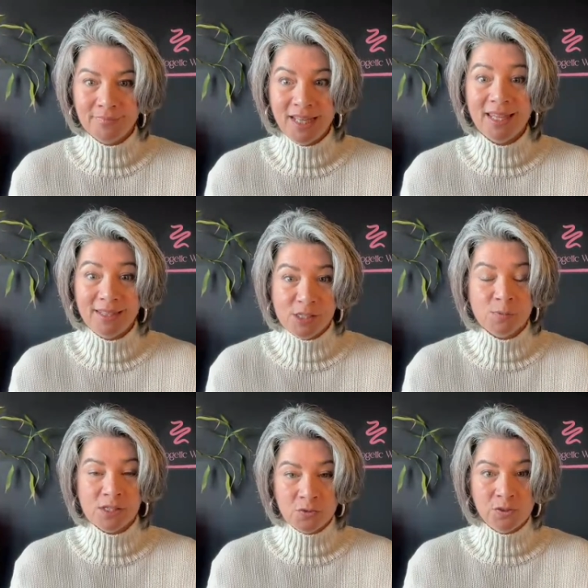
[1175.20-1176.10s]
then this
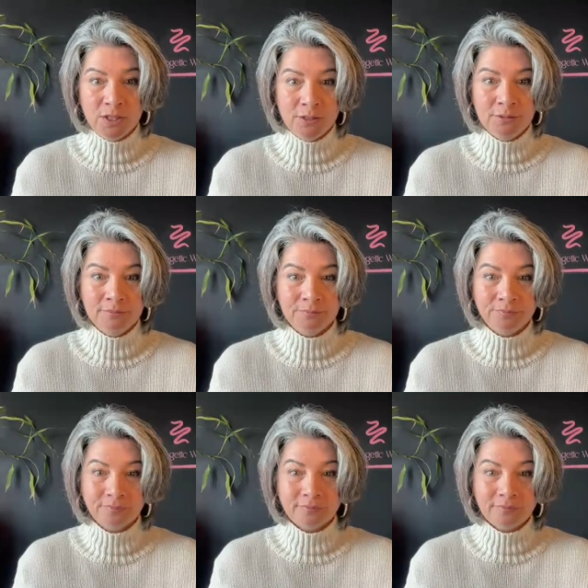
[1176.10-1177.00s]
was for you.
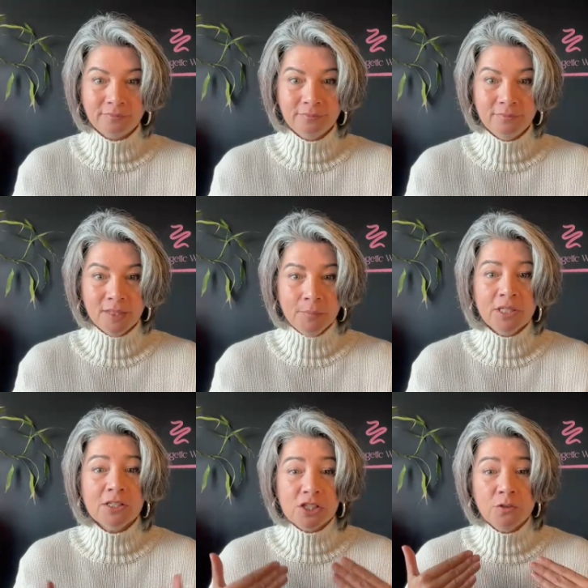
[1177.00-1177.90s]

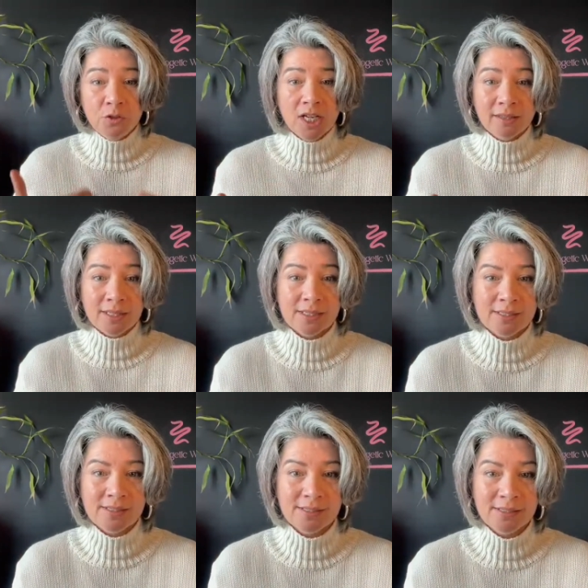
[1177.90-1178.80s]
Because you've got
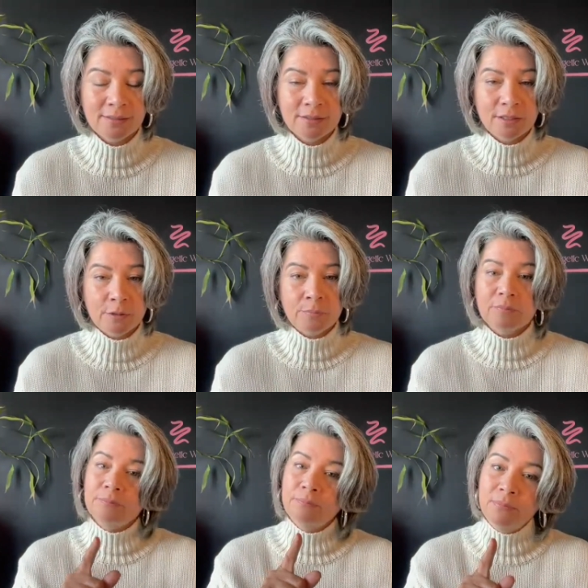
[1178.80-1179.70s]
this.
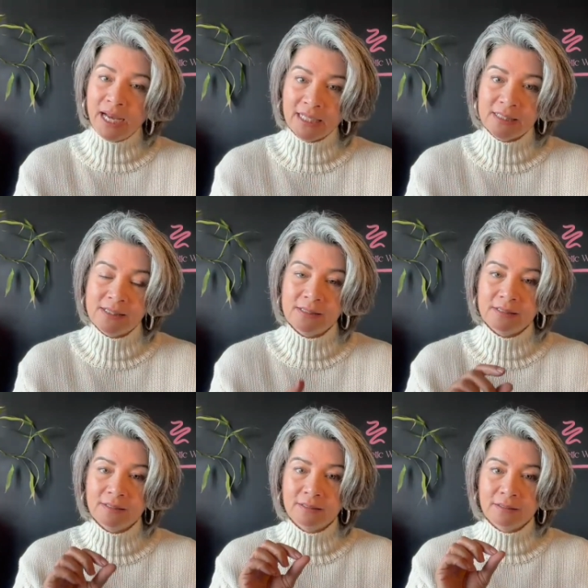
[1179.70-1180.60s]
But
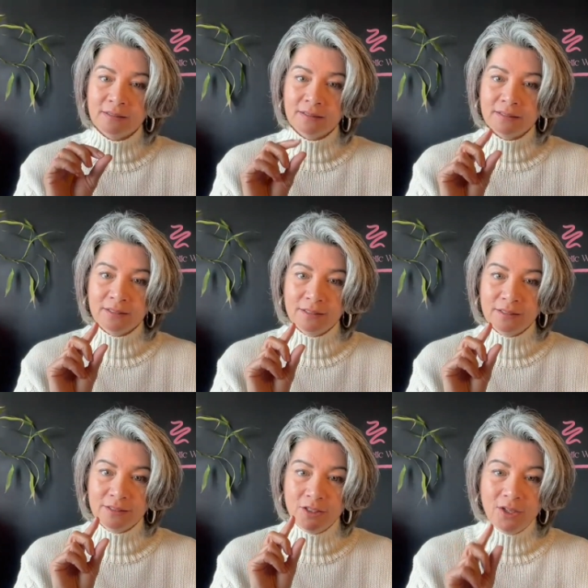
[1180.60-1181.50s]

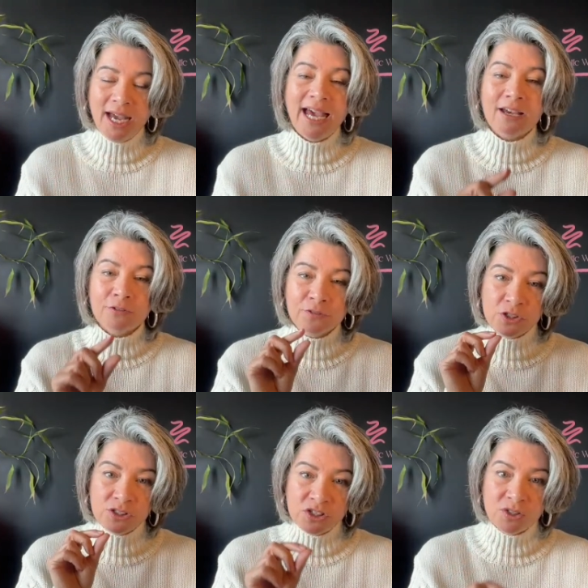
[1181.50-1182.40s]
you have
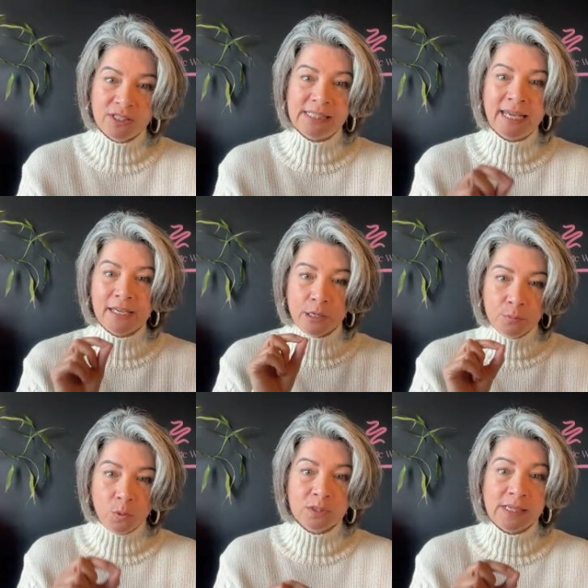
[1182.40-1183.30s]
to start taking
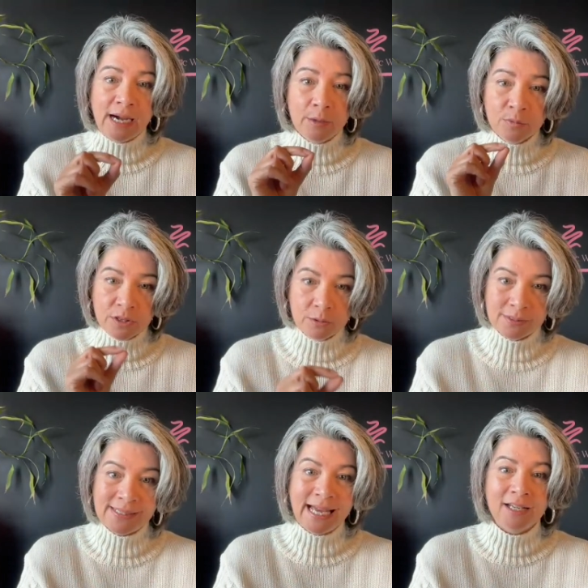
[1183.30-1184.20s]
more time with
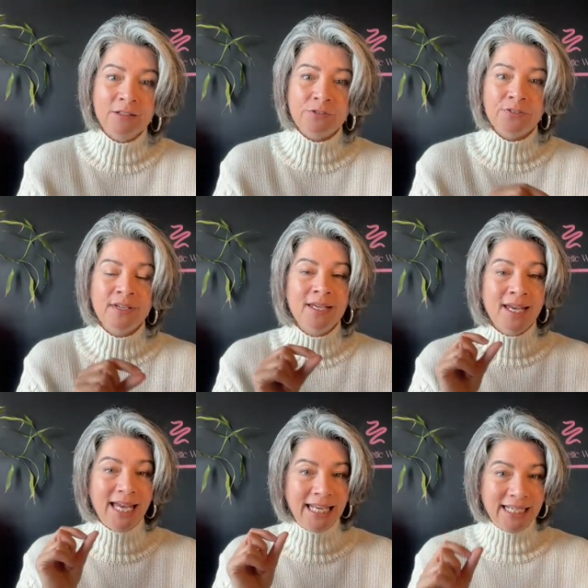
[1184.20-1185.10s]
yourself
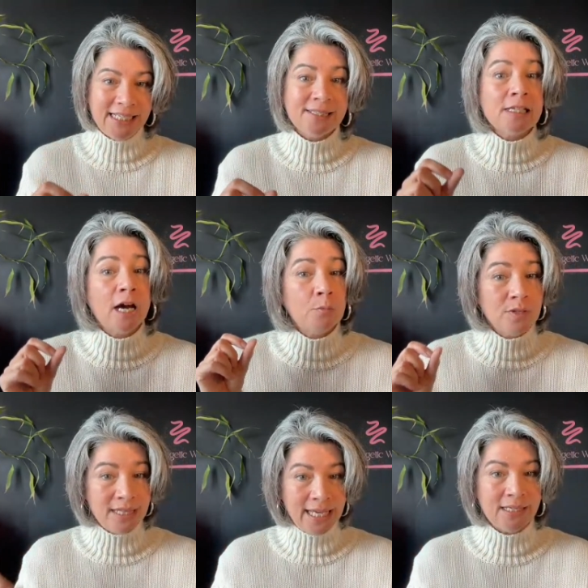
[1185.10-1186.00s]
and less time
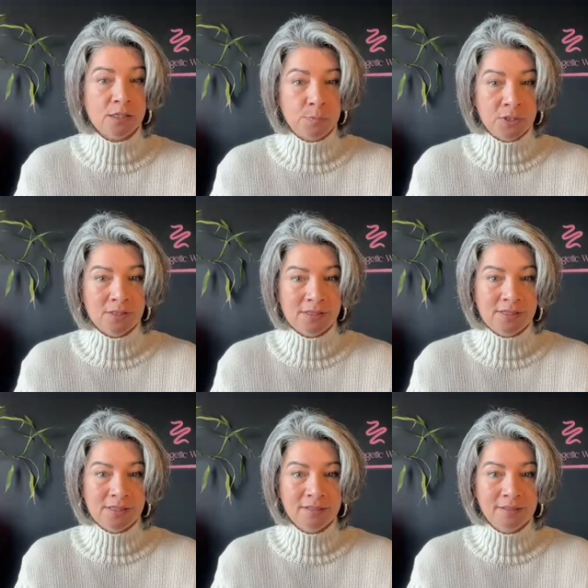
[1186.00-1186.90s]
with the experts.